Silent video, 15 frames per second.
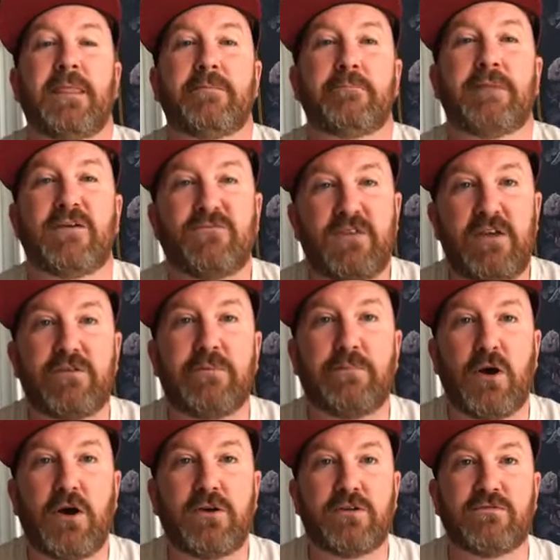My favorite
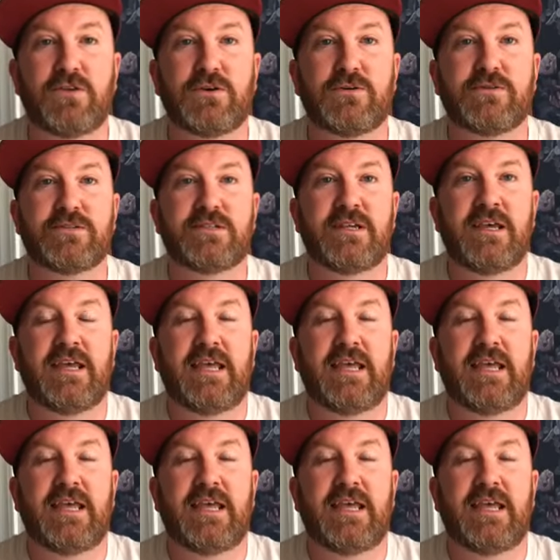part of those